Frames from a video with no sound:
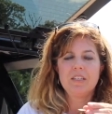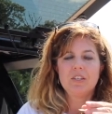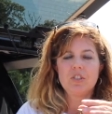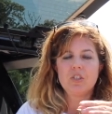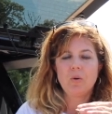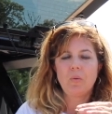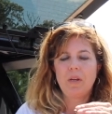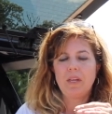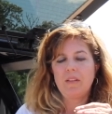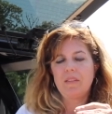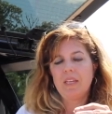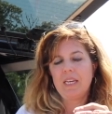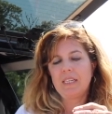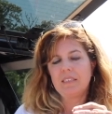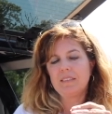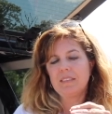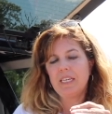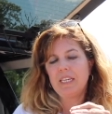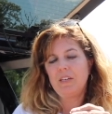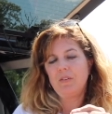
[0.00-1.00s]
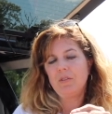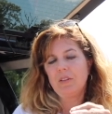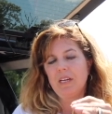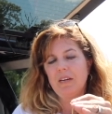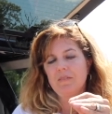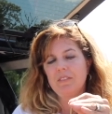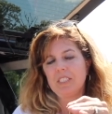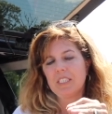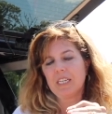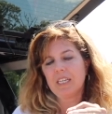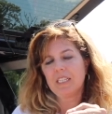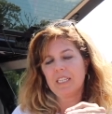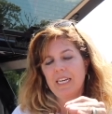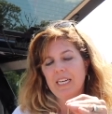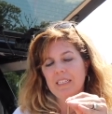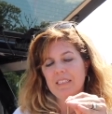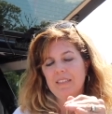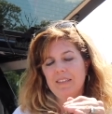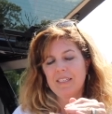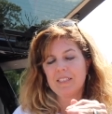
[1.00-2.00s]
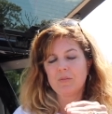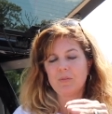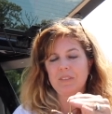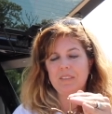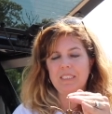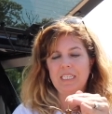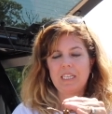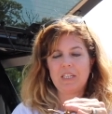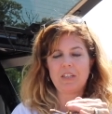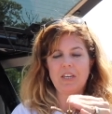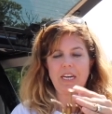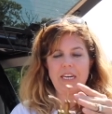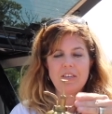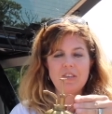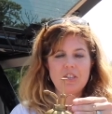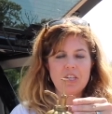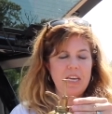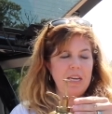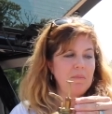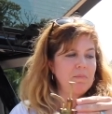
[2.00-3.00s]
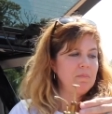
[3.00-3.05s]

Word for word: showing things that you love to collect and this one's in great shape.